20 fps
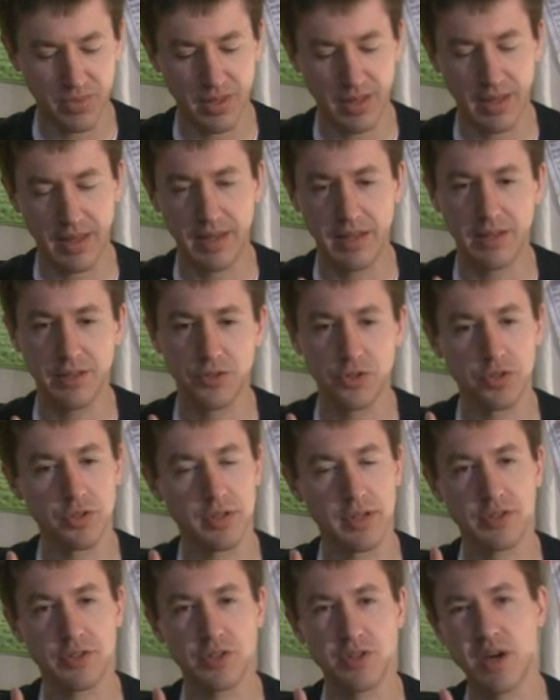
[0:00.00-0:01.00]

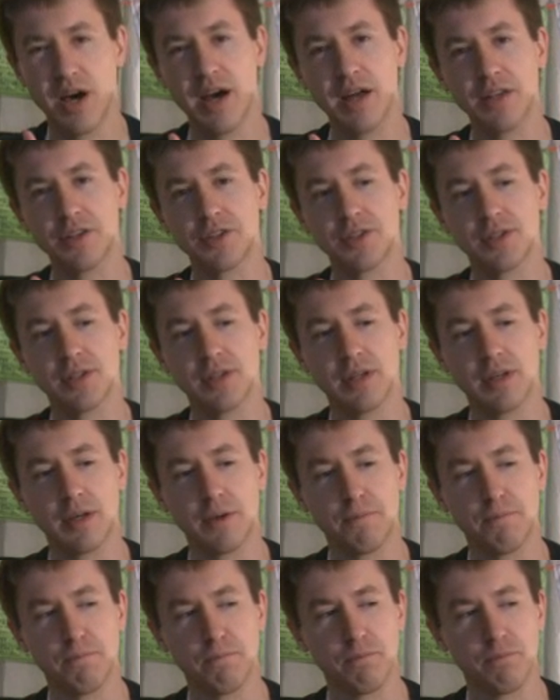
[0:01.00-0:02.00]
it's not
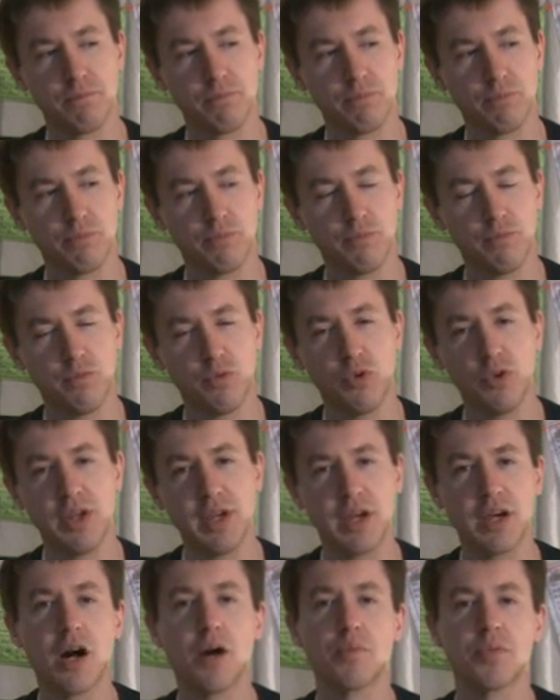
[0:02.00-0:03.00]

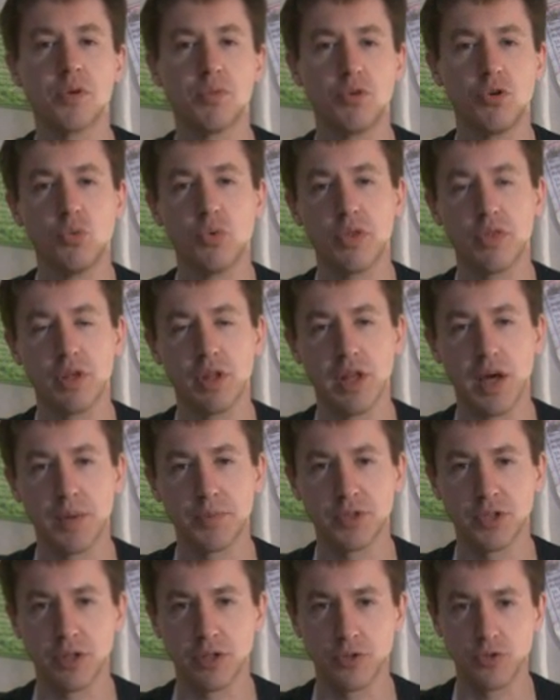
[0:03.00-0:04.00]
fully comparable with a
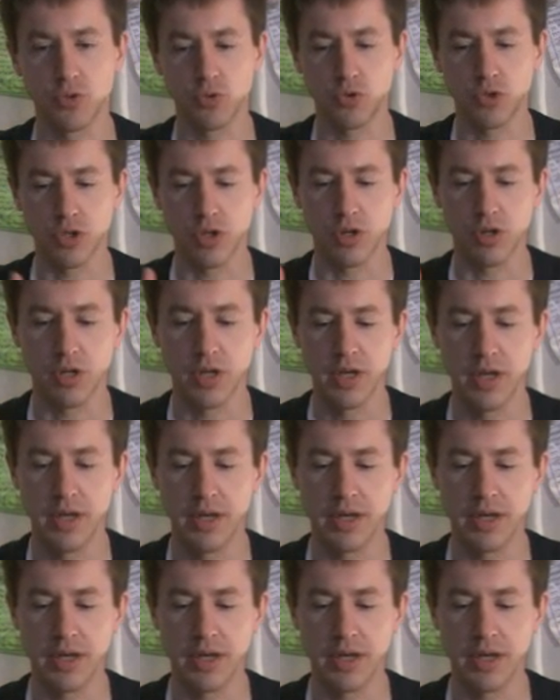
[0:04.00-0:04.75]
Lapsang Souchong.